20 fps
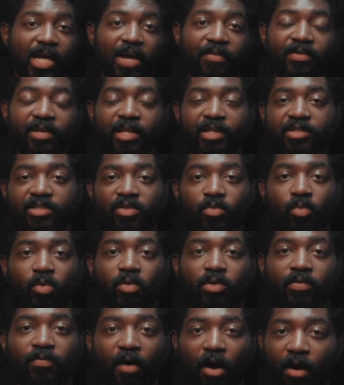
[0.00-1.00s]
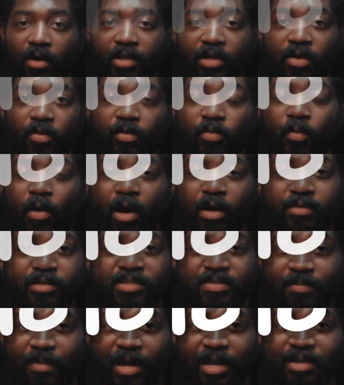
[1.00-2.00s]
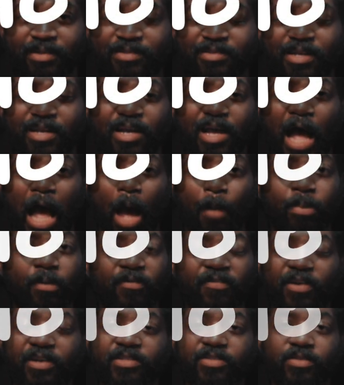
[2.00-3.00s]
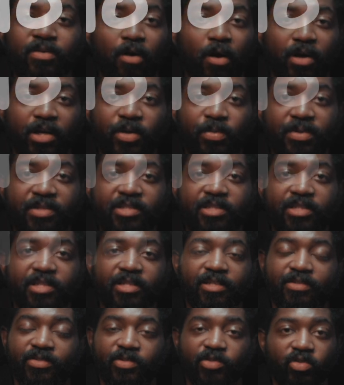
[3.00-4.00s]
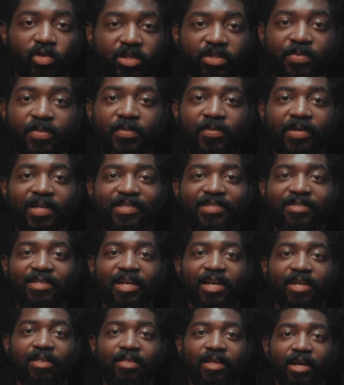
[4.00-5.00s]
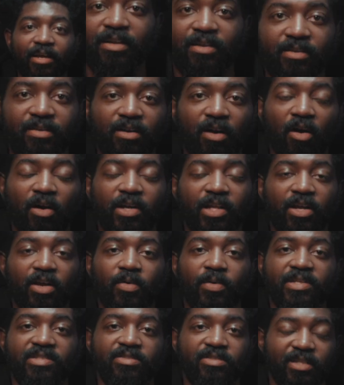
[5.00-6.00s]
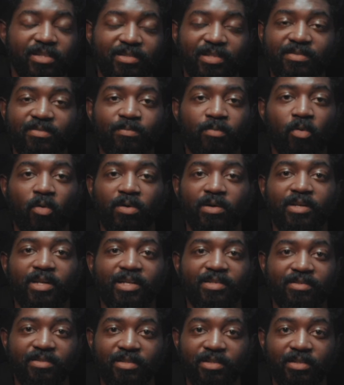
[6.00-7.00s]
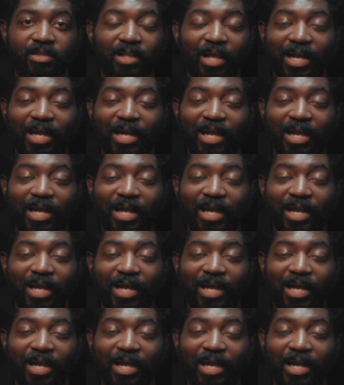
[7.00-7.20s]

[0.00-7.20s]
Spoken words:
diving into the world of audio and wireless mics. I'm a professional audio engineer, so trust me when I say that good audio is just as important as good